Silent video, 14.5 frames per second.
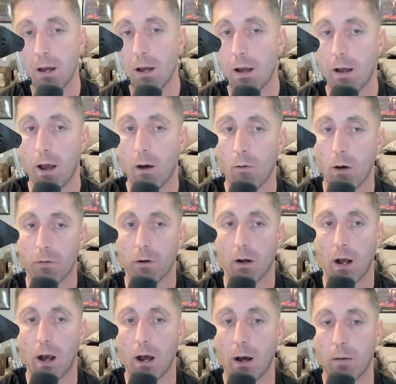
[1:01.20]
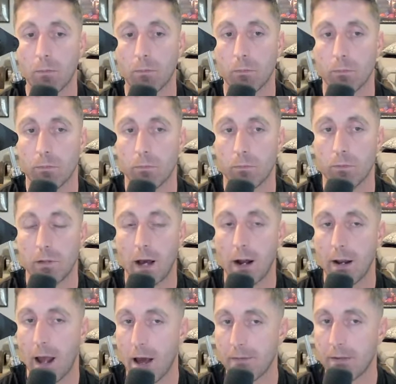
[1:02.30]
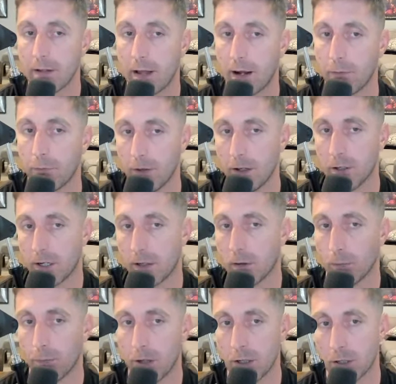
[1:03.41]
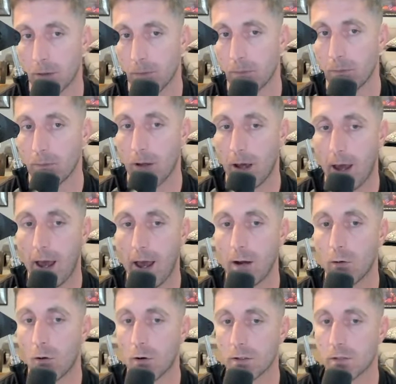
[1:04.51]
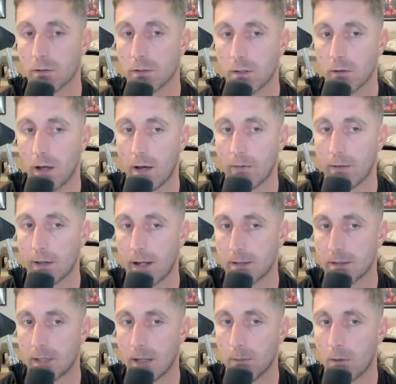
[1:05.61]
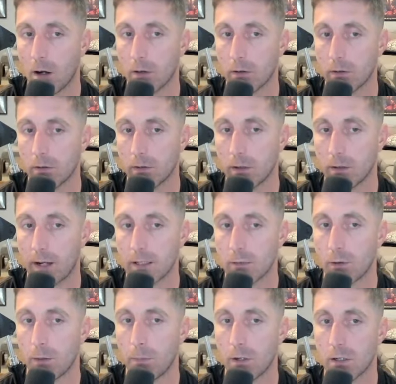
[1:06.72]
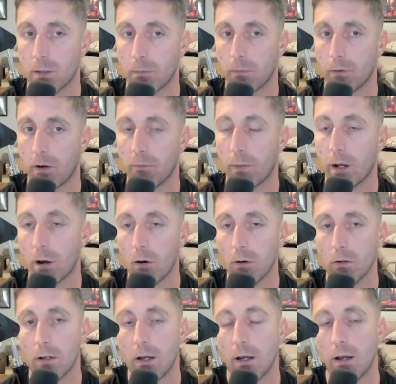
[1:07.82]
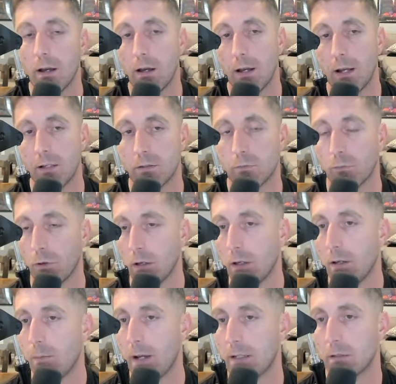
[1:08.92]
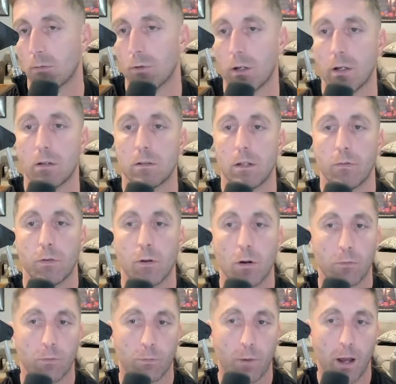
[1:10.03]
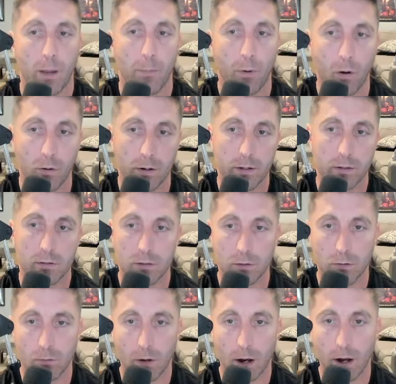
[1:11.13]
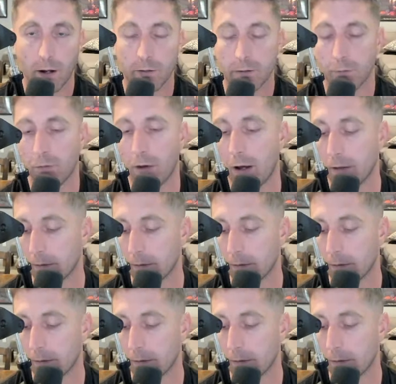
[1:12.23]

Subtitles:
However, not having that fianchetto shadow bishop and also still having that same color, the light square bishop of my own, makes it really difficult for my opponent to defend.